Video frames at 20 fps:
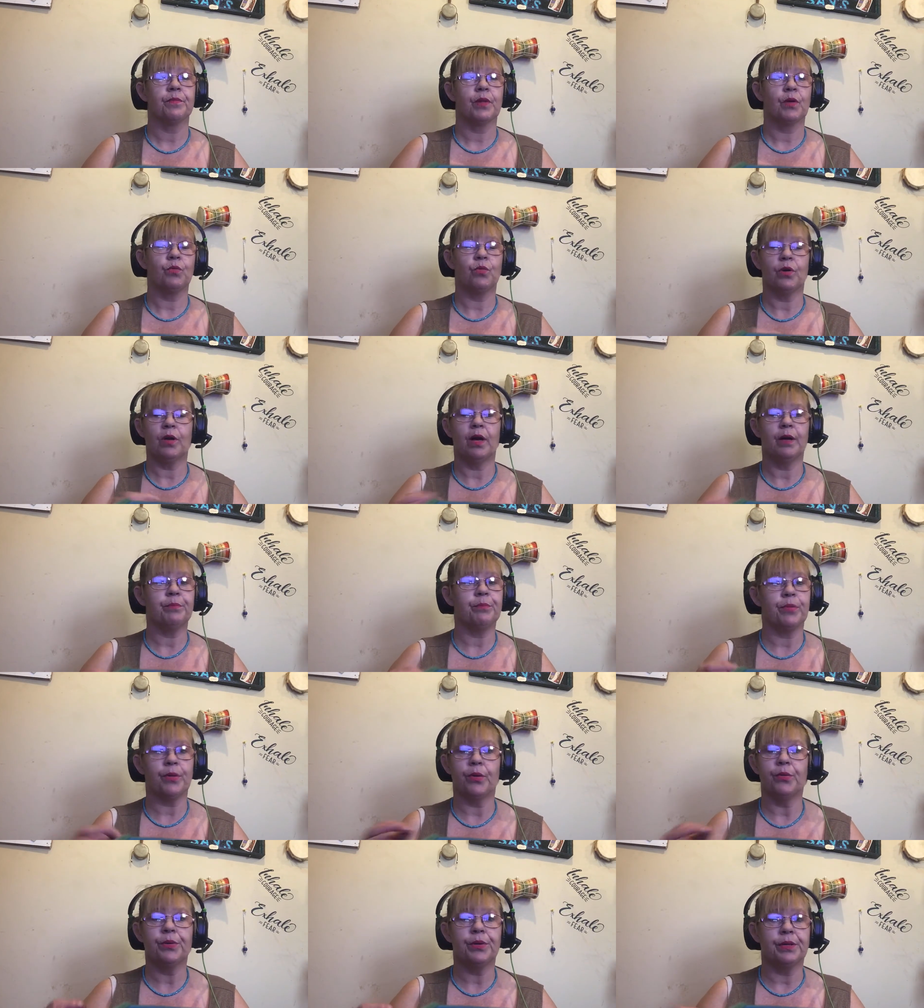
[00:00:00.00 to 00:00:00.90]
we're not
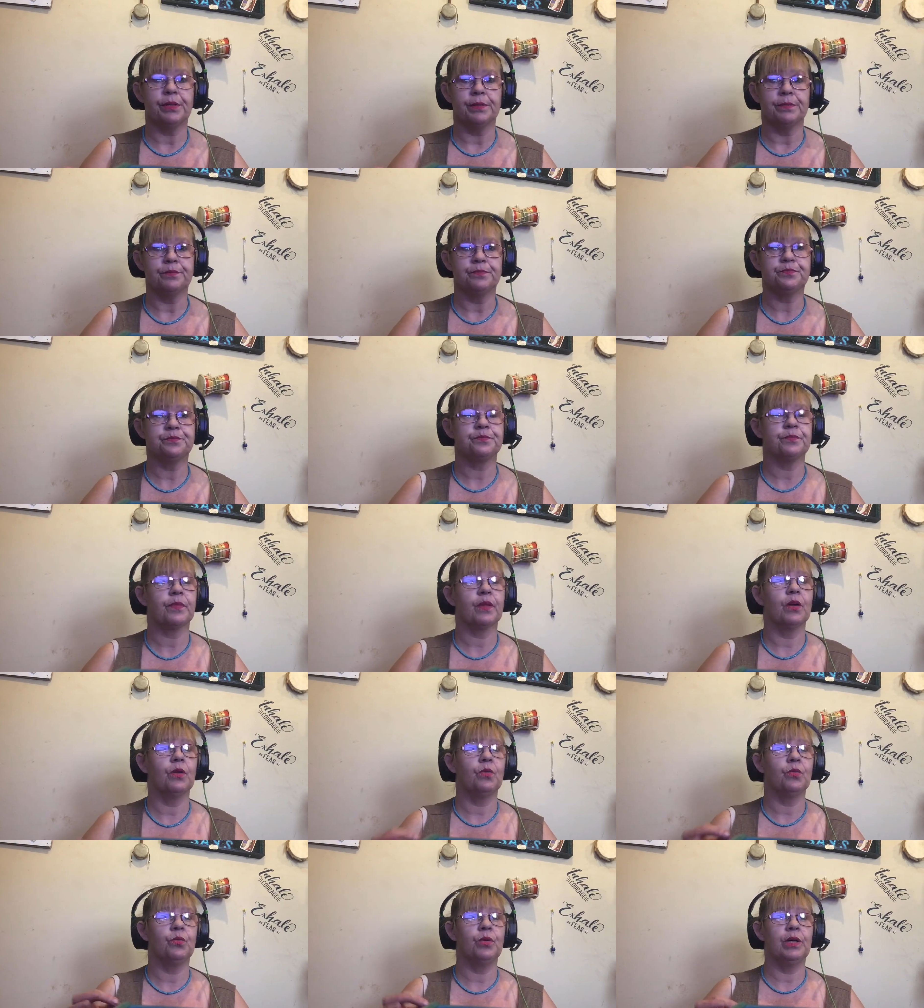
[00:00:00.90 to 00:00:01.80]
broken.
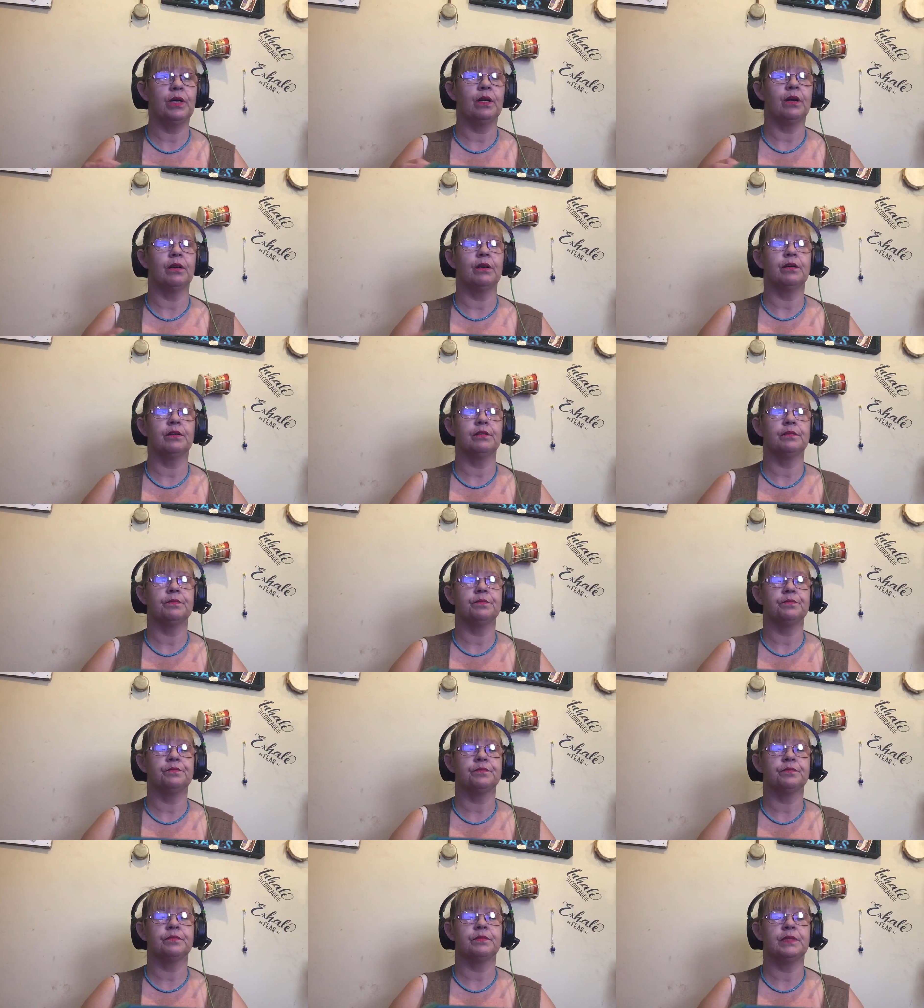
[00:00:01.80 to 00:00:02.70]
We are
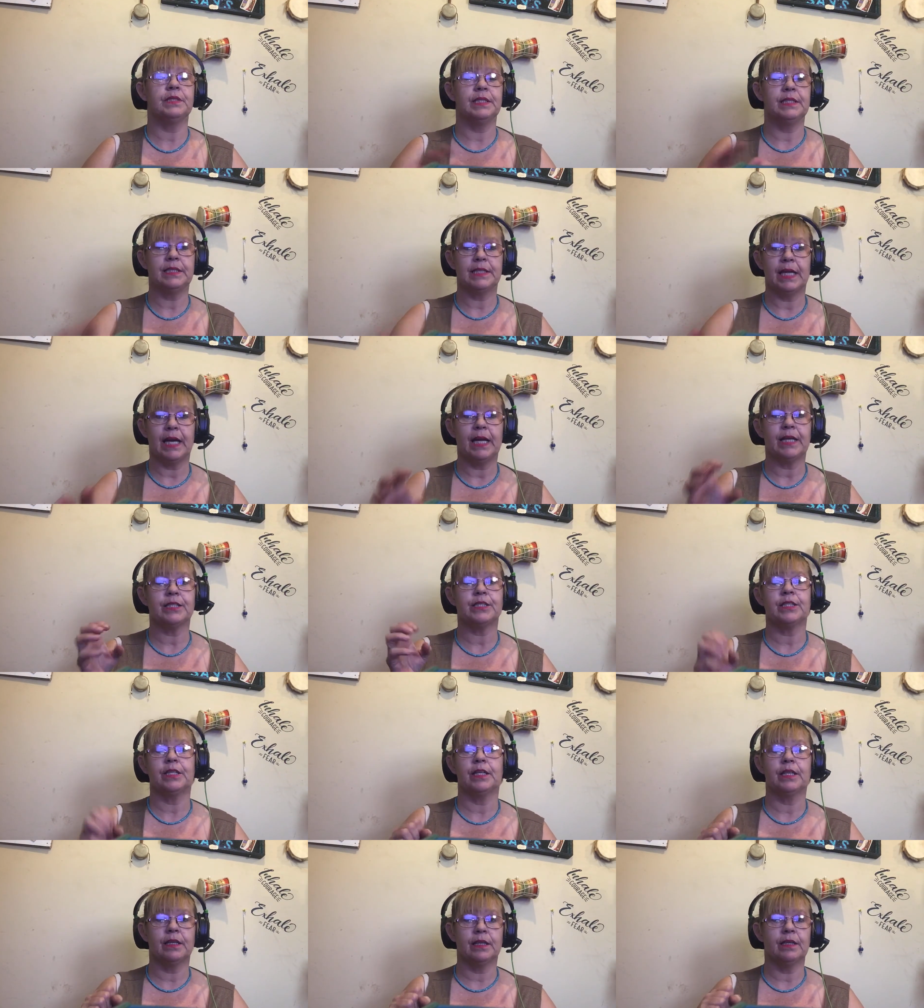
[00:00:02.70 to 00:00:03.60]

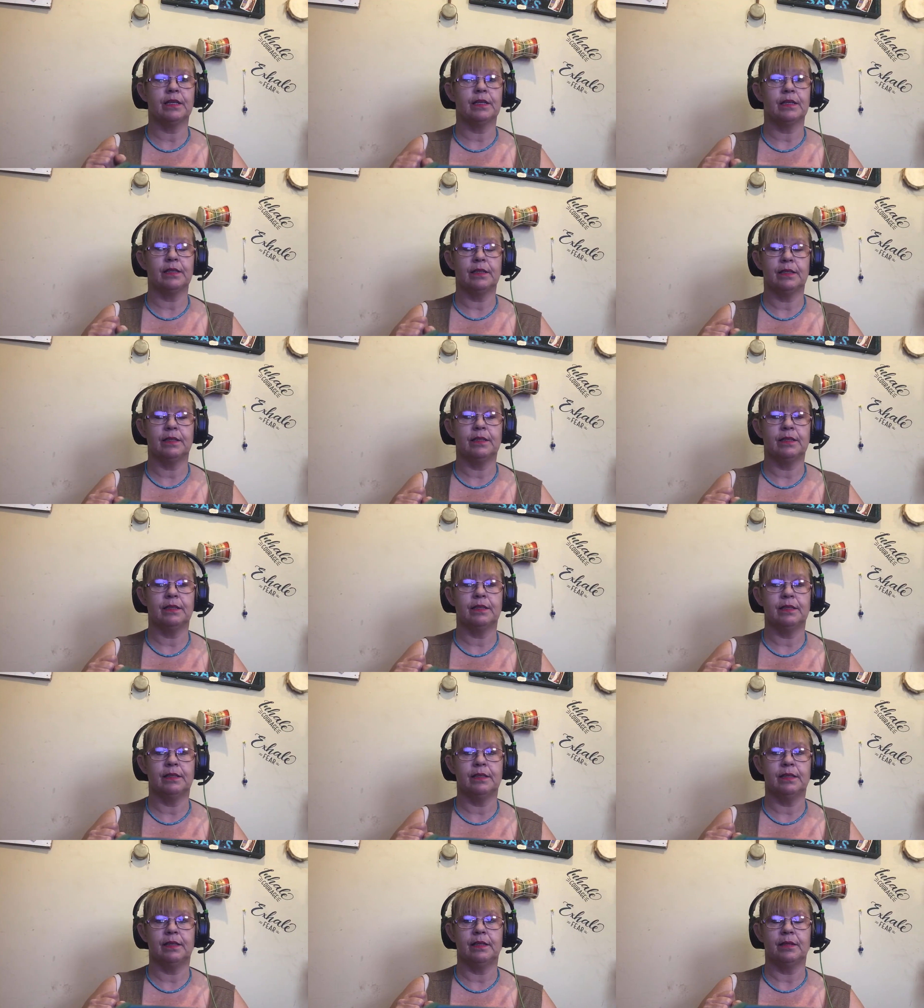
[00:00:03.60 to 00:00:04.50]
detaching
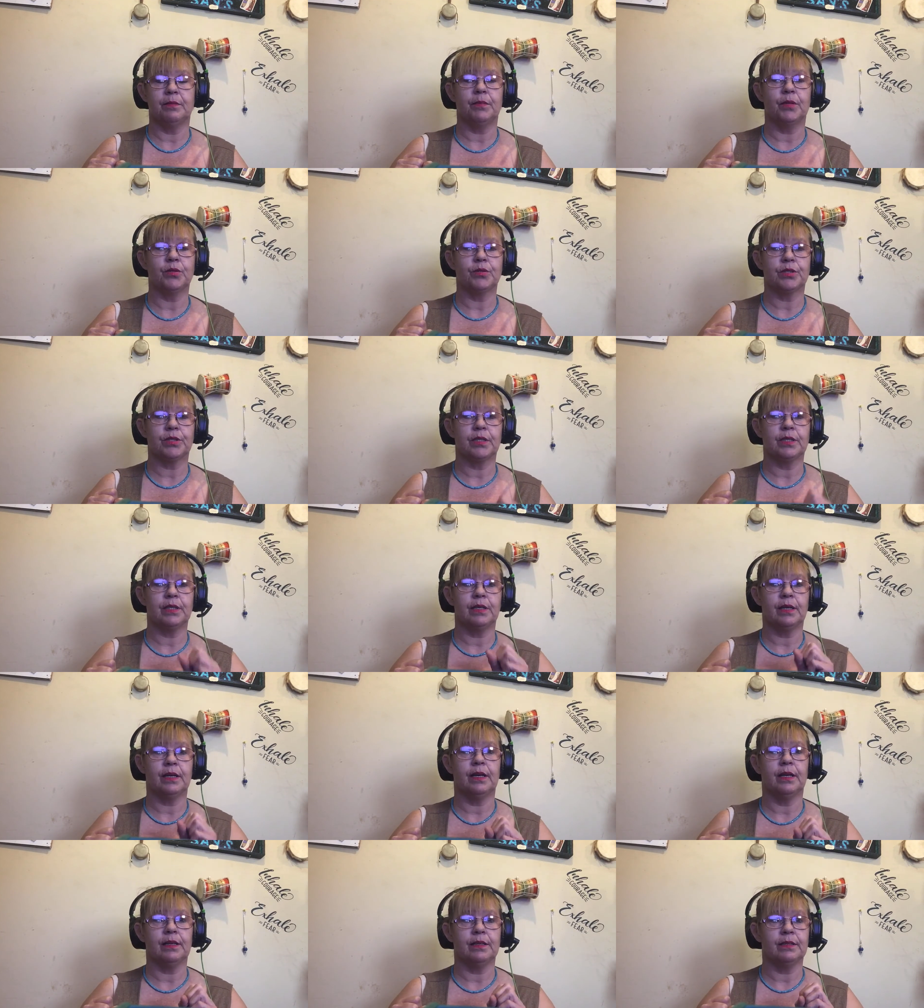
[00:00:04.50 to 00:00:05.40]
an emotion
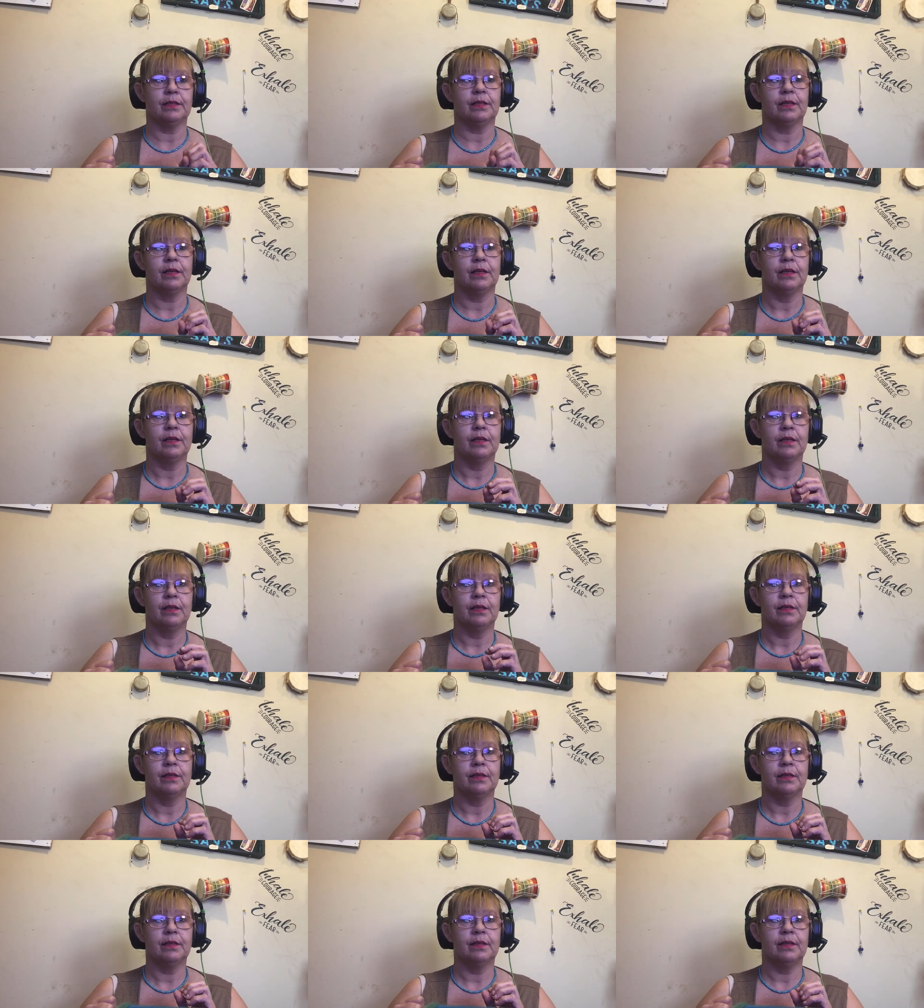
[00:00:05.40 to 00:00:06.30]
and
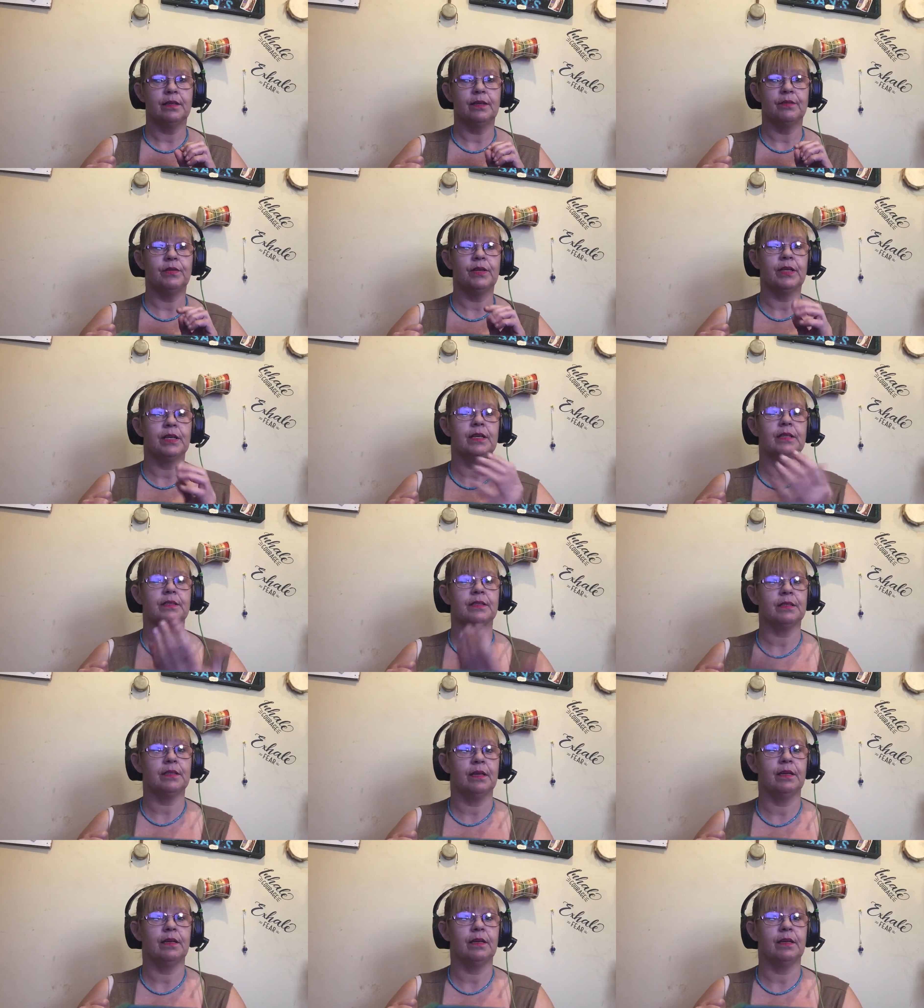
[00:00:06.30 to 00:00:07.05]
giving it